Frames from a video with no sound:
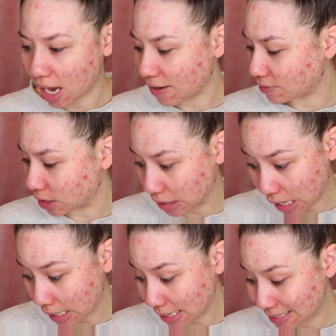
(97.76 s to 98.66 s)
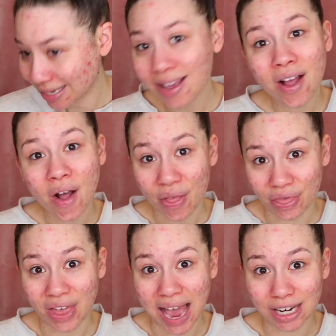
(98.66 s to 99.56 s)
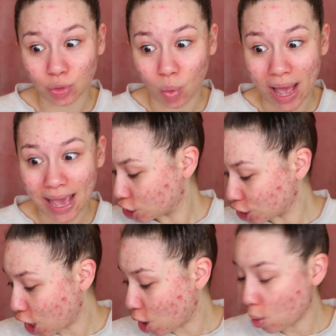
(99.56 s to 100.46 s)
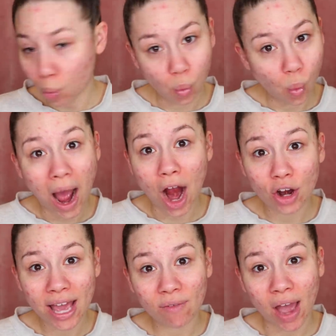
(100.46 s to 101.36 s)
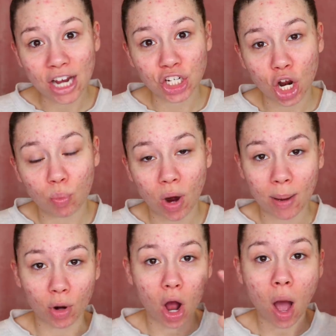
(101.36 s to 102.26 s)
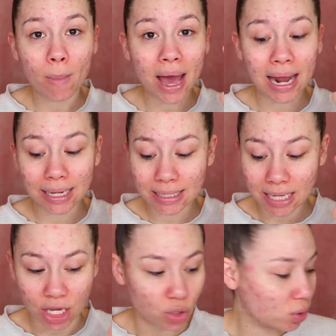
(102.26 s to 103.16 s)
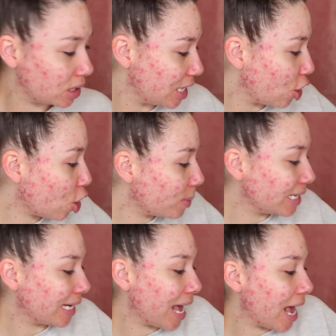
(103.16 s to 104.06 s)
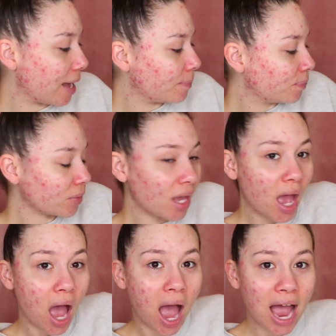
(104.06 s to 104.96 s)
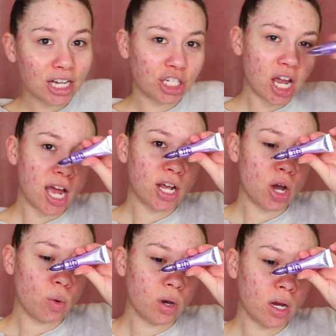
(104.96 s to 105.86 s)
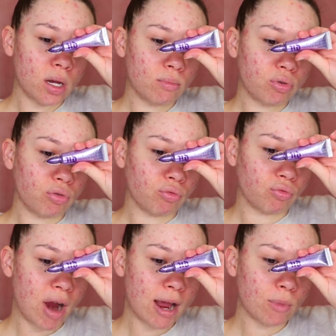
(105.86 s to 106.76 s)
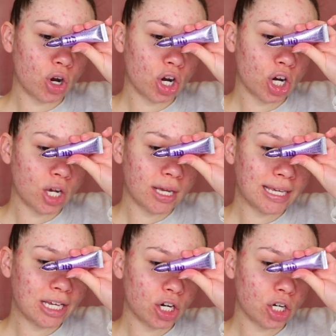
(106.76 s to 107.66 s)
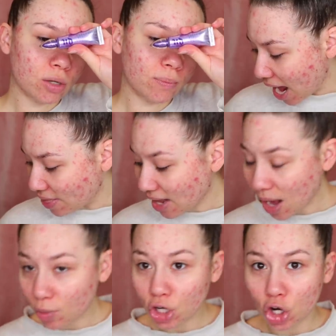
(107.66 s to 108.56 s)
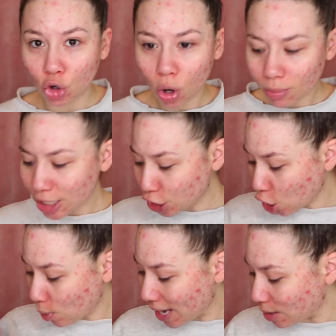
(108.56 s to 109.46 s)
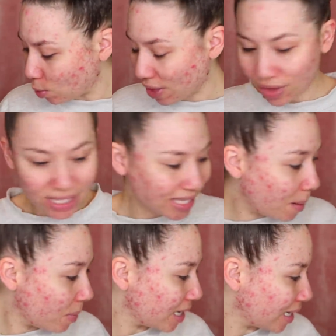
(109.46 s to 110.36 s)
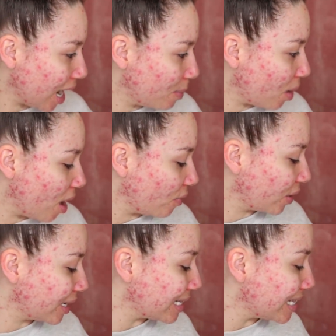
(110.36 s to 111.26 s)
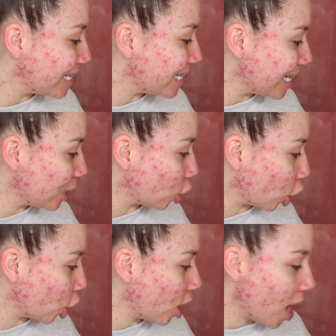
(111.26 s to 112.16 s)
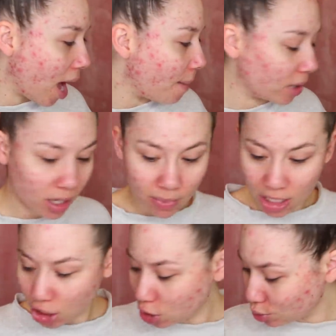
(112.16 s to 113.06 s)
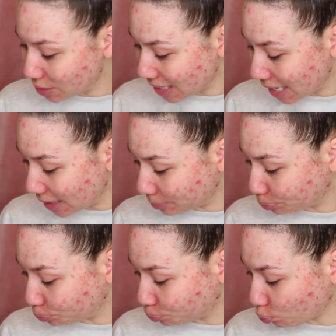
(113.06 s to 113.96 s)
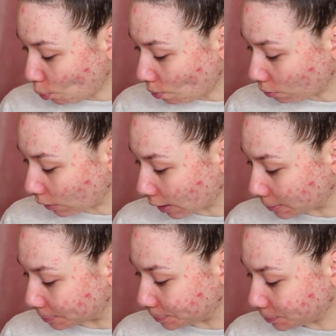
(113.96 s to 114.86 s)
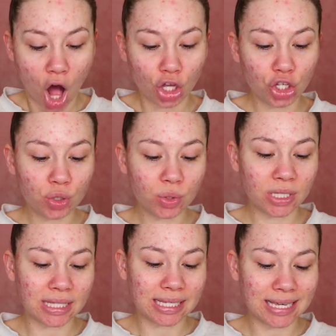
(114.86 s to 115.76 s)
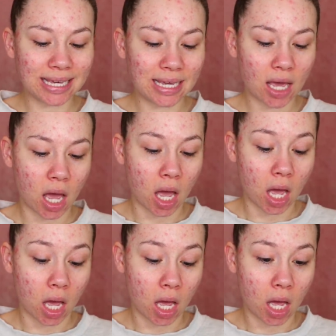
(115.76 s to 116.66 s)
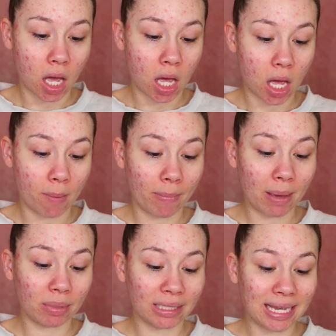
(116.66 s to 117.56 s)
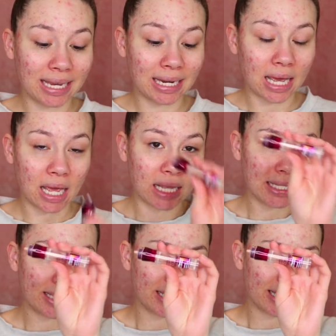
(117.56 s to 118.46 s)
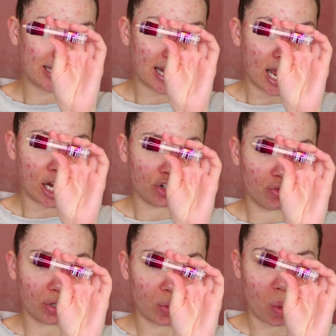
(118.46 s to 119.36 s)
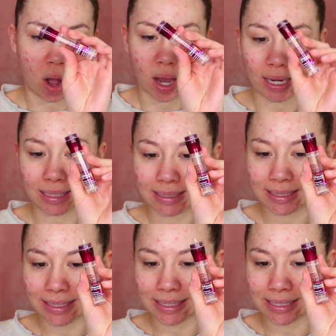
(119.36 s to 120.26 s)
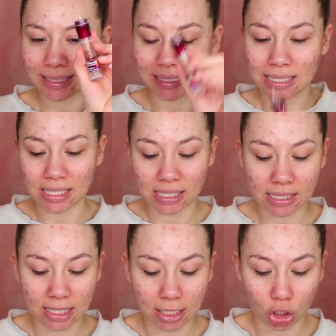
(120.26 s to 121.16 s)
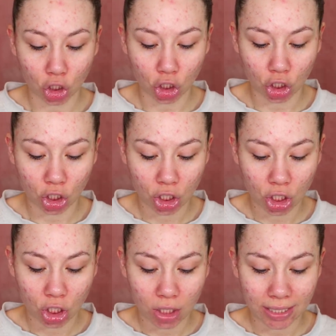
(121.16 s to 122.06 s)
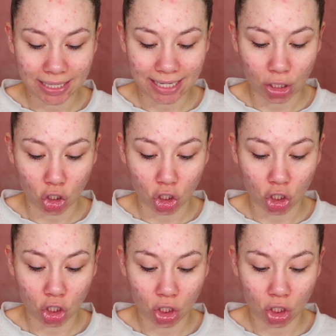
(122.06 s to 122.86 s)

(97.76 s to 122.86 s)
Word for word: I've done it that way. So I already have eyeshadow primer on my eyelids. I use the Urban Decay eyeshadow primer here. And then I would normally go in with some type of concealer. I'm going to be using, hmm, I'll use the uh, Maybelline Instant Age Rewind concealer here.